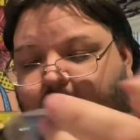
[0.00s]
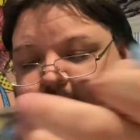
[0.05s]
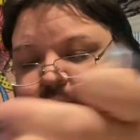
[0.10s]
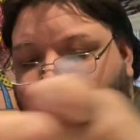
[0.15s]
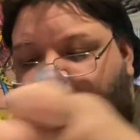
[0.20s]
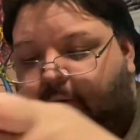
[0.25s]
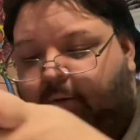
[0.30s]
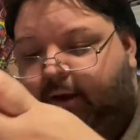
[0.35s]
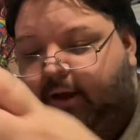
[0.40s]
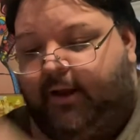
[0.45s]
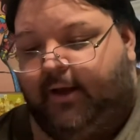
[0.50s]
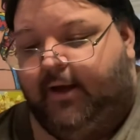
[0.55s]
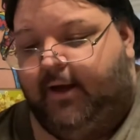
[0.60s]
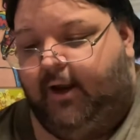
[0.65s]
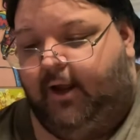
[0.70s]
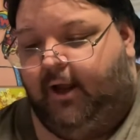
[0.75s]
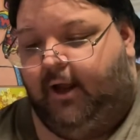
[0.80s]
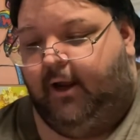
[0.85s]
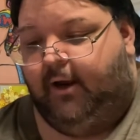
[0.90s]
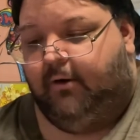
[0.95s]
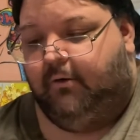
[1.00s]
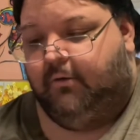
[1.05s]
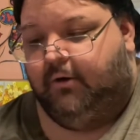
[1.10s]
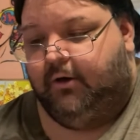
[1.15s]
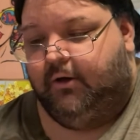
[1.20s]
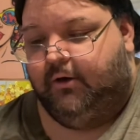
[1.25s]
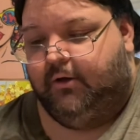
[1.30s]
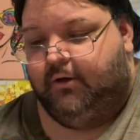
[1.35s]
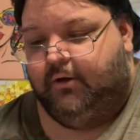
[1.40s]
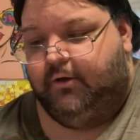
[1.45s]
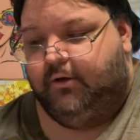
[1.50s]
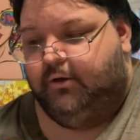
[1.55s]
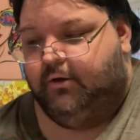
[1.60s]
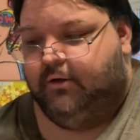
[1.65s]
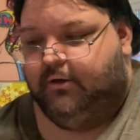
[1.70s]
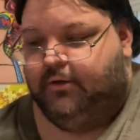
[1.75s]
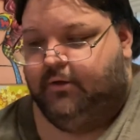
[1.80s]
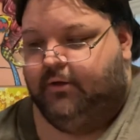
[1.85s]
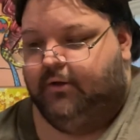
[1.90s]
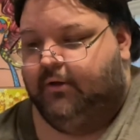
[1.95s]
So in our
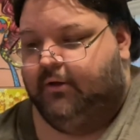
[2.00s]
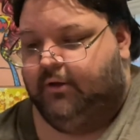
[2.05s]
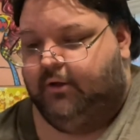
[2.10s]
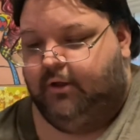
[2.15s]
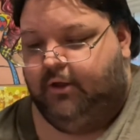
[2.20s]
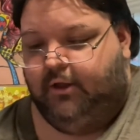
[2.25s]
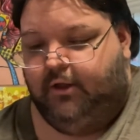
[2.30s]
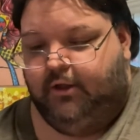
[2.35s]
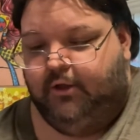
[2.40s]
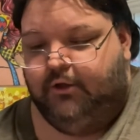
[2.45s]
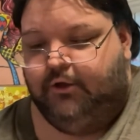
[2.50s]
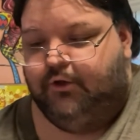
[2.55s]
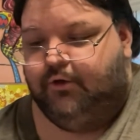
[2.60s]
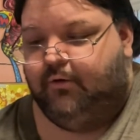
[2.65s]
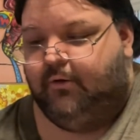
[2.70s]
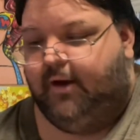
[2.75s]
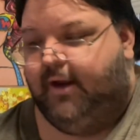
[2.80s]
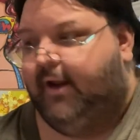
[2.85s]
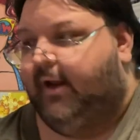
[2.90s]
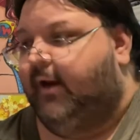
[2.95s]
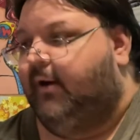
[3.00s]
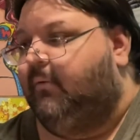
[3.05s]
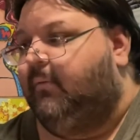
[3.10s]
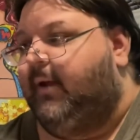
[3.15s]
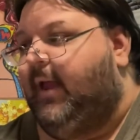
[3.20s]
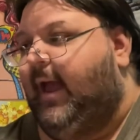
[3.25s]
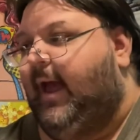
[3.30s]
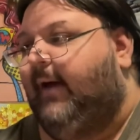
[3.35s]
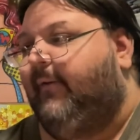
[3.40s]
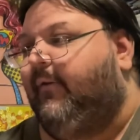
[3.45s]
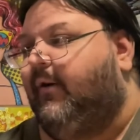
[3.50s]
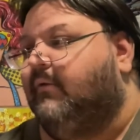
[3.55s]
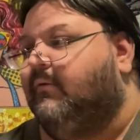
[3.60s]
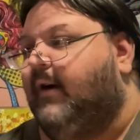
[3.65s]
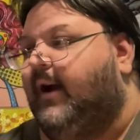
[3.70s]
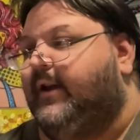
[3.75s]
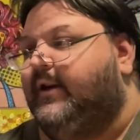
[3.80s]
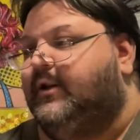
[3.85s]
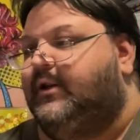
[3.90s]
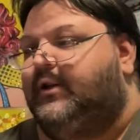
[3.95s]
train, we have our
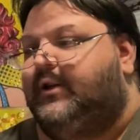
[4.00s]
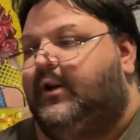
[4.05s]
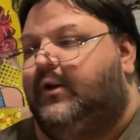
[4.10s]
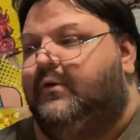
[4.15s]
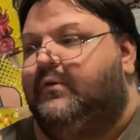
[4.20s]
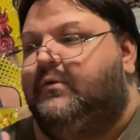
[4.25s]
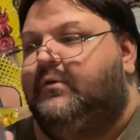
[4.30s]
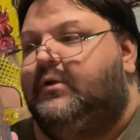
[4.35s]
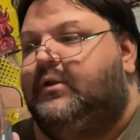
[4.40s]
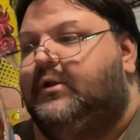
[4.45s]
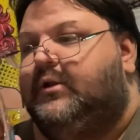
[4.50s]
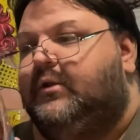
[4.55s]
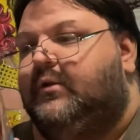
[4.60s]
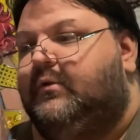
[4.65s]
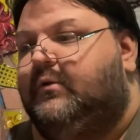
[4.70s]
rhinestones,